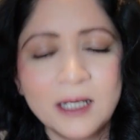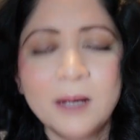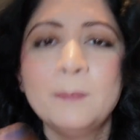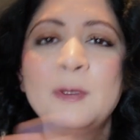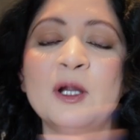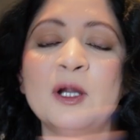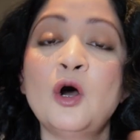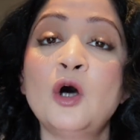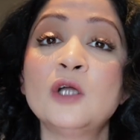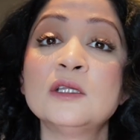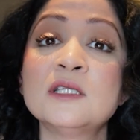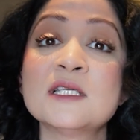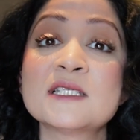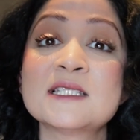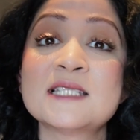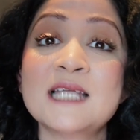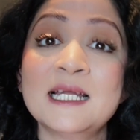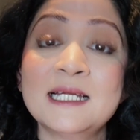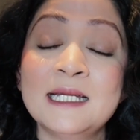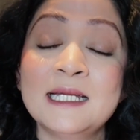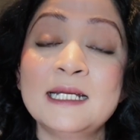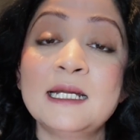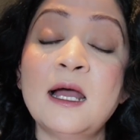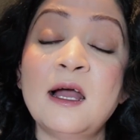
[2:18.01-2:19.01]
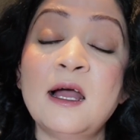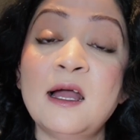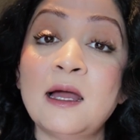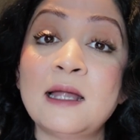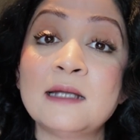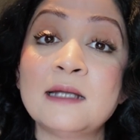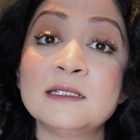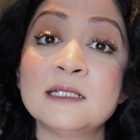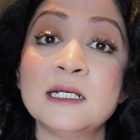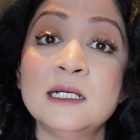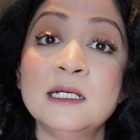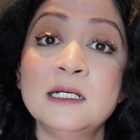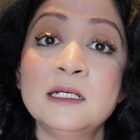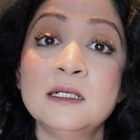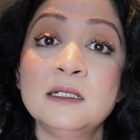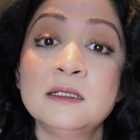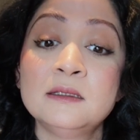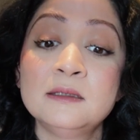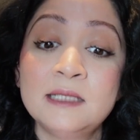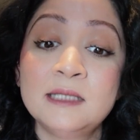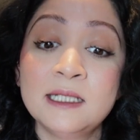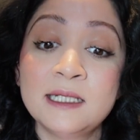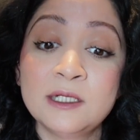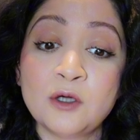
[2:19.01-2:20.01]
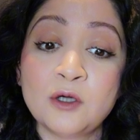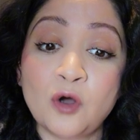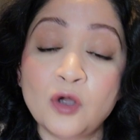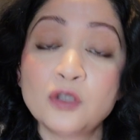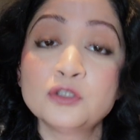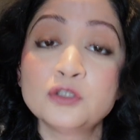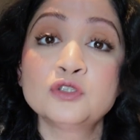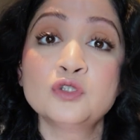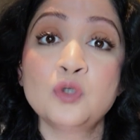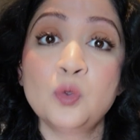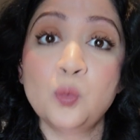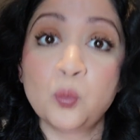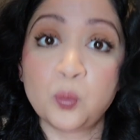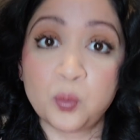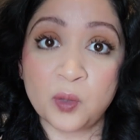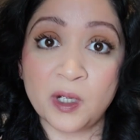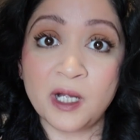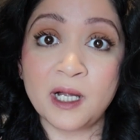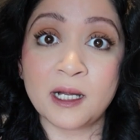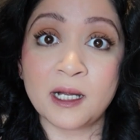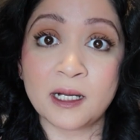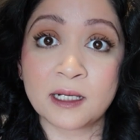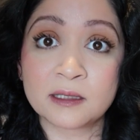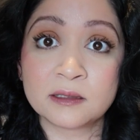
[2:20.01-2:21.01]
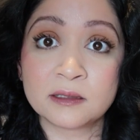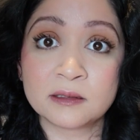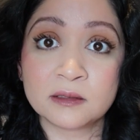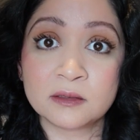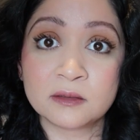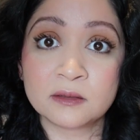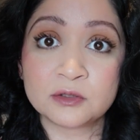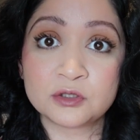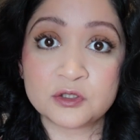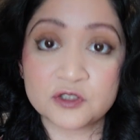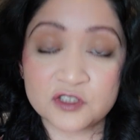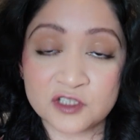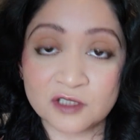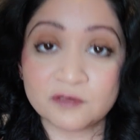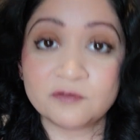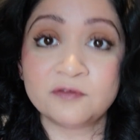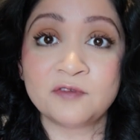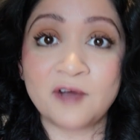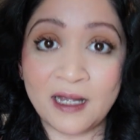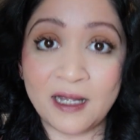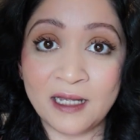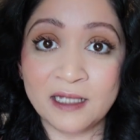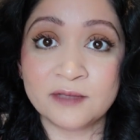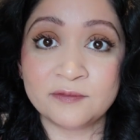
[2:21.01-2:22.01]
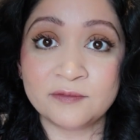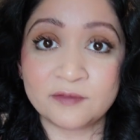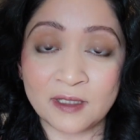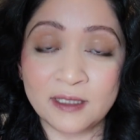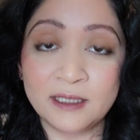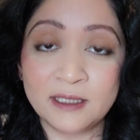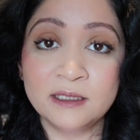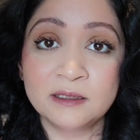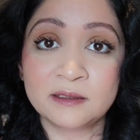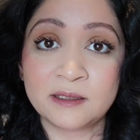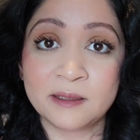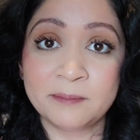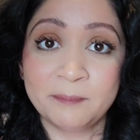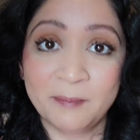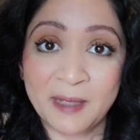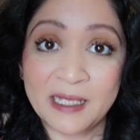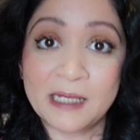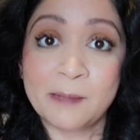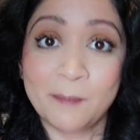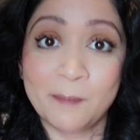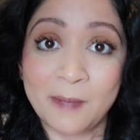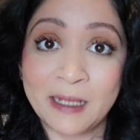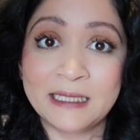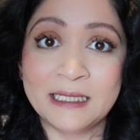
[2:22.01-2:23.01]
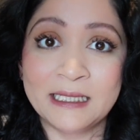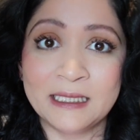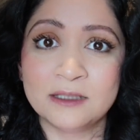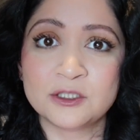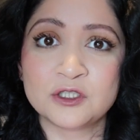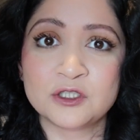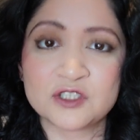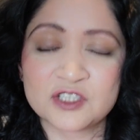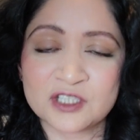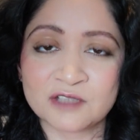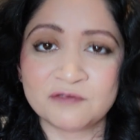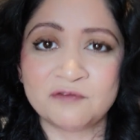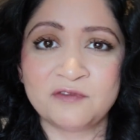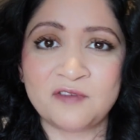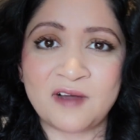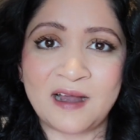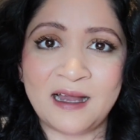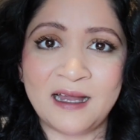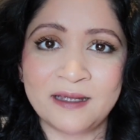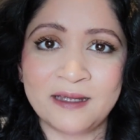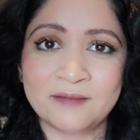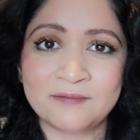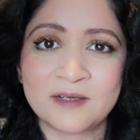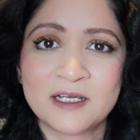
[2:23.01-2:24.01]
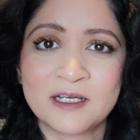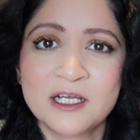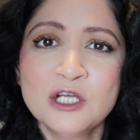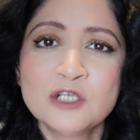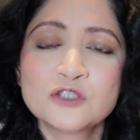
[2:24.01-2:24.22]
But on the second hand, they also work to survive, right? They make money to survive.